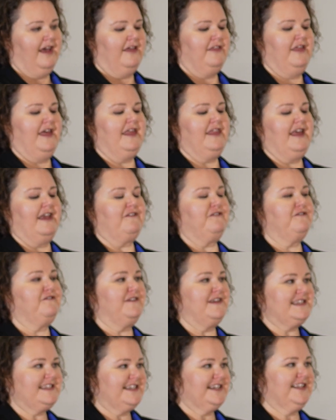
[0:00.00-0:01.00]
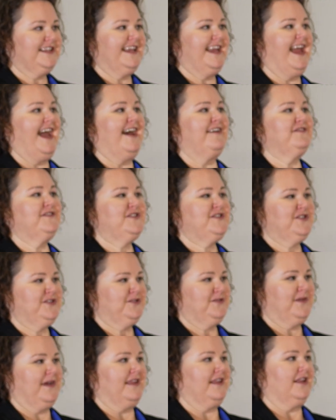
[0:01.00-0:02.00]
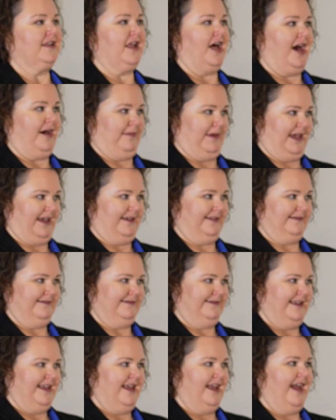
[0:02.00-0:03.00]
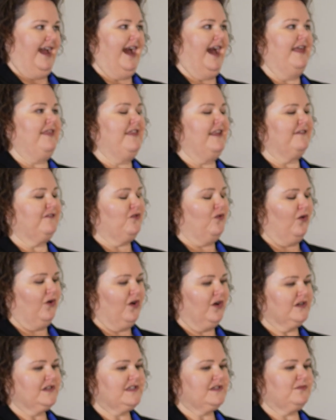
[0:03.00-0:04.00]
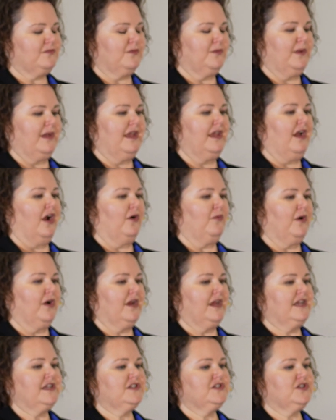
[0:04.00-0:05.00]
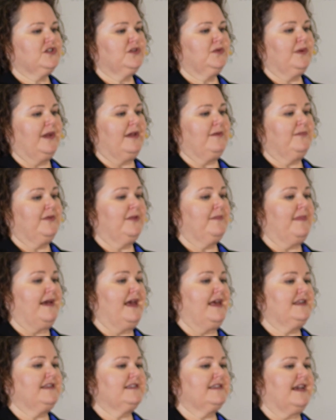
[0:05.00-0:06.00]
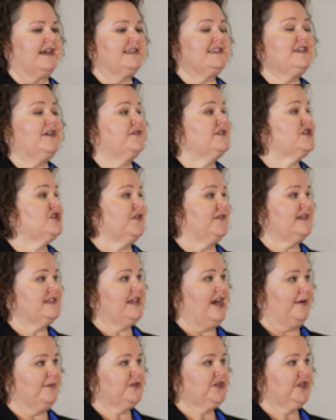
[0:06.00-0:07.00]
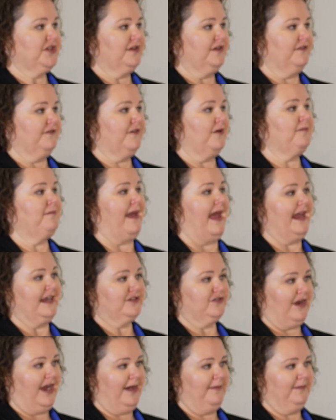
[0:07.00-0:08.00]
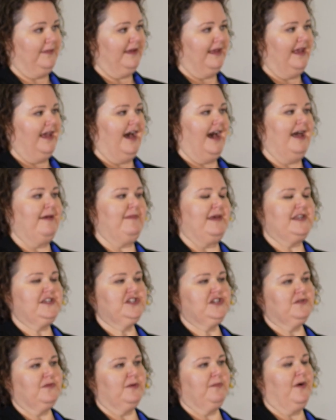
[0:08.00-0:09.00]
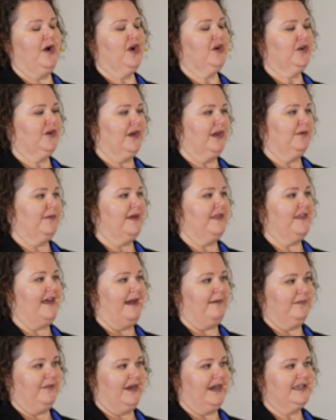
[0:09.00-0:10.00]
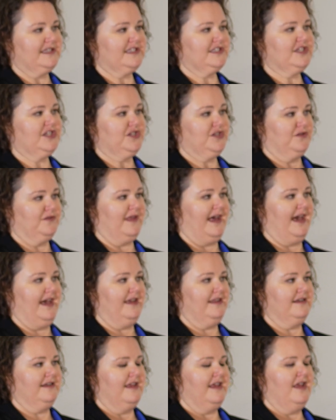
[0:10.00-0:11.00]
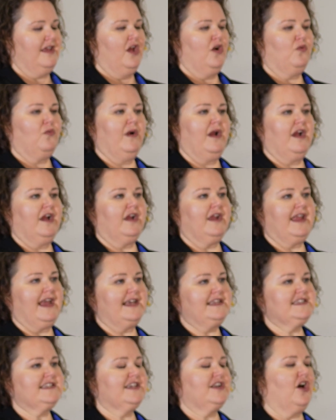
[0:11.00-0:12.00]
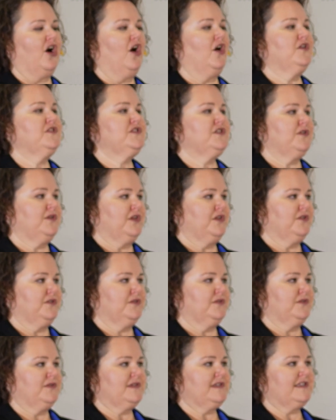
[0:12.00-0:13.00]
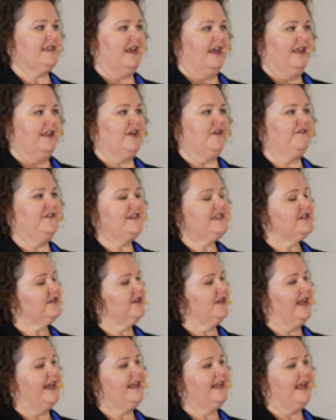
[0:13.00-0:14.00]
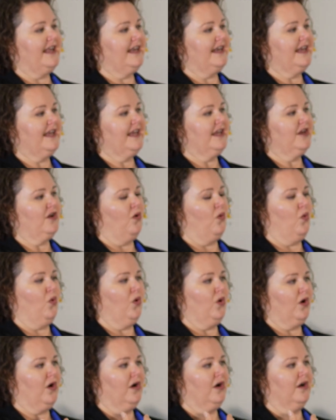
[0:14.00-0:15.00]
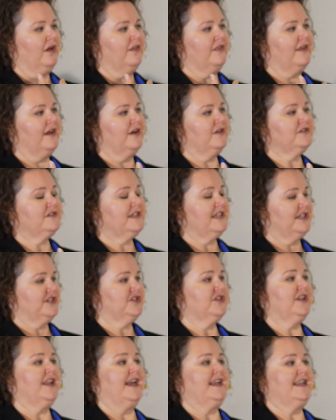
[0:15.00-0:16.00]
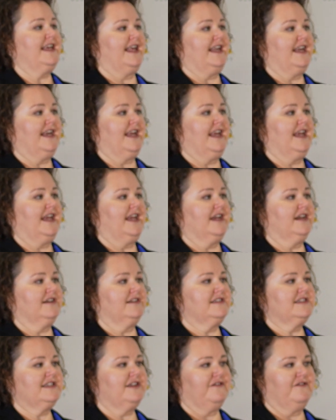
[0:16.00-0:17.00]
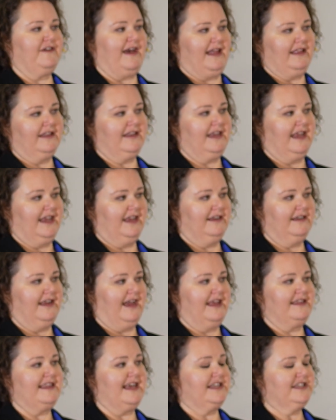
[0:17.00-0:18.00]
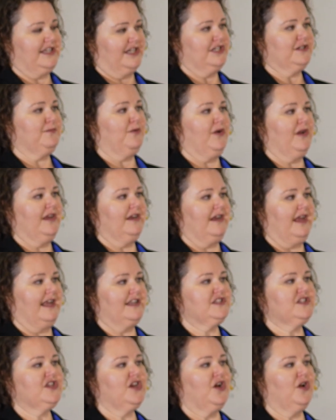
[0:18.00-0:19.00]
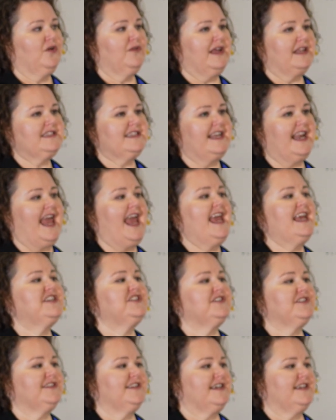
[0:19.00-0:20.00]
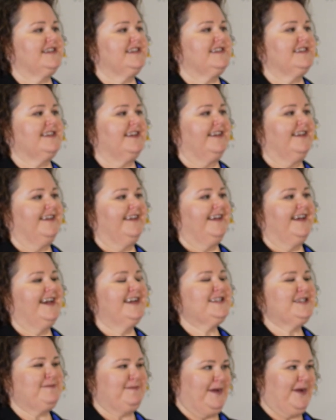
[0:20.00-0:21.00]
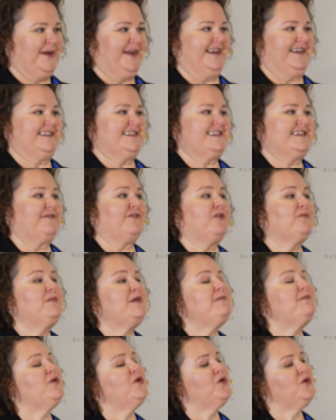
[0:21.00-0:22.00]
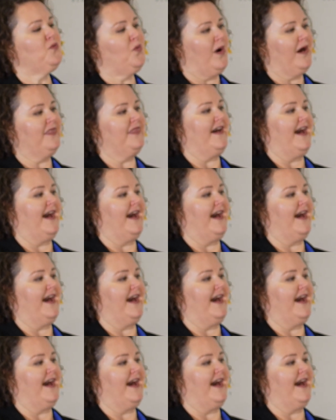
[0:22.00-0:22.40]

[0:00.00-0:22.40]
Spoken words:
that they physically have to do in the lobby. And then, of course, we are working to implement a self-service option for bag drop. I mentioned we're partnering with Embros to do that, where guests can also use their physical identity or their digital identity to validate at that touch point. And so that's an agentless experience for people who want